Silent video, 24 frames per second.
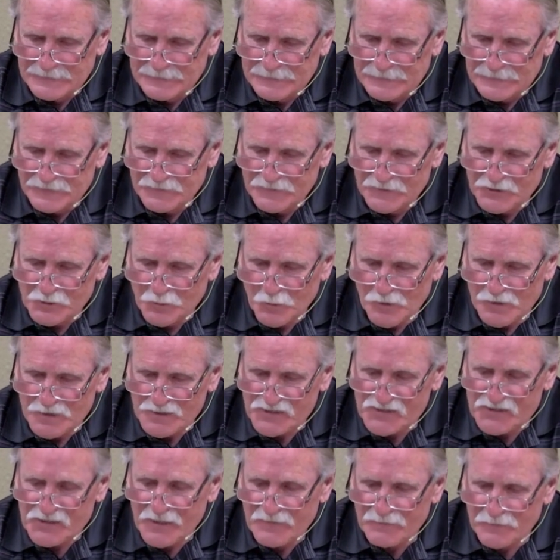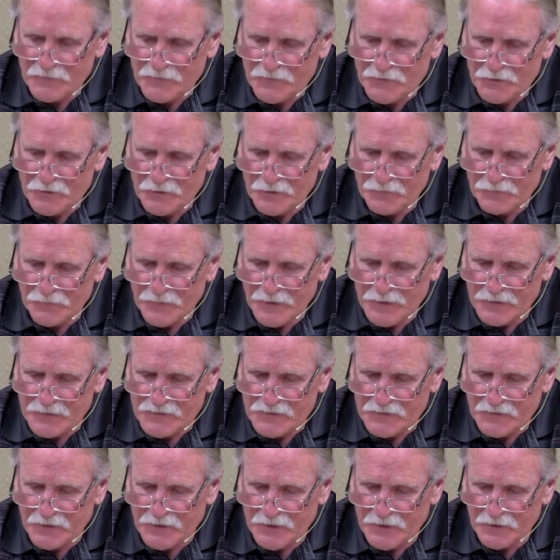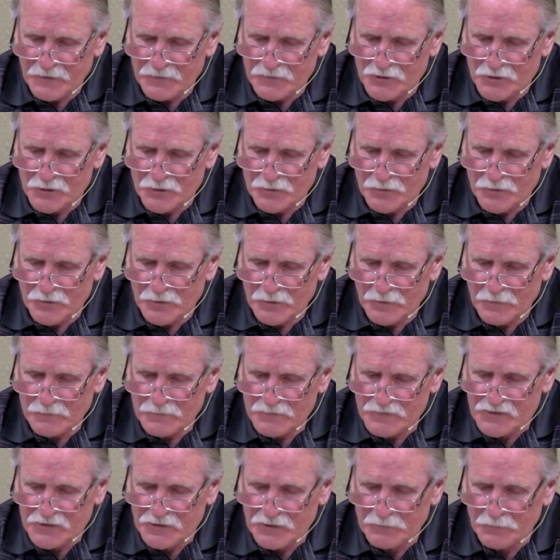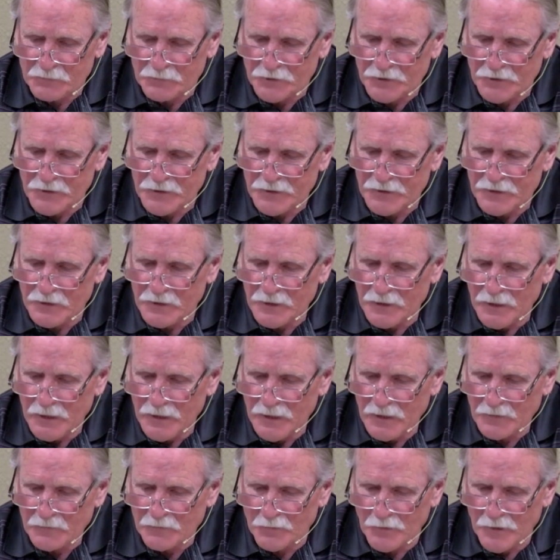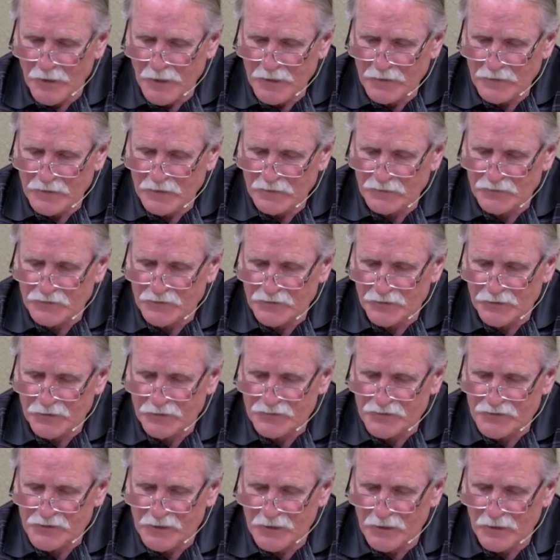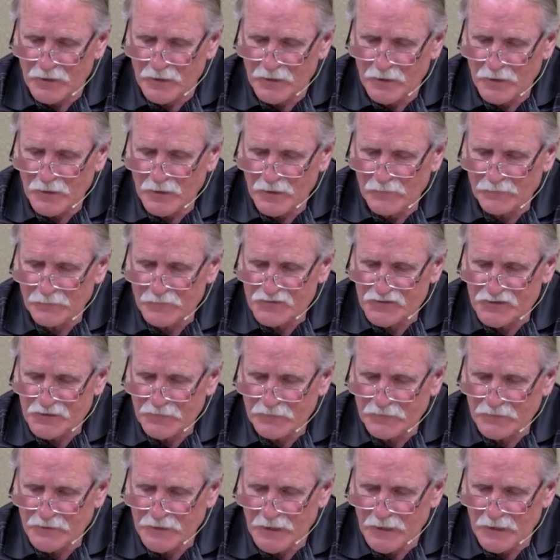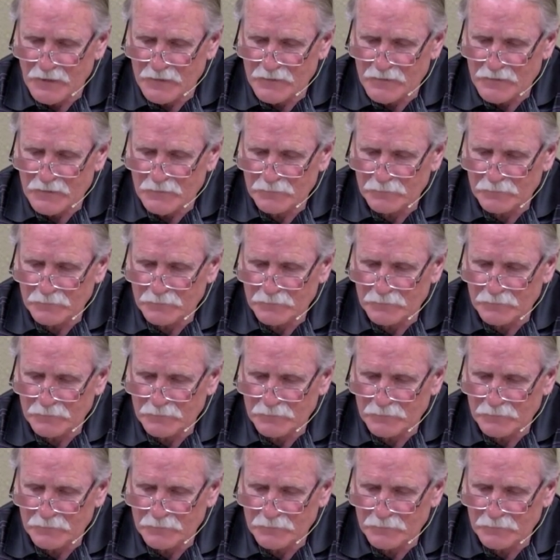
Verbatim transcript: In the 27th year of Asa, king of Judah, Zimri had reigned in Tirzah for seven days.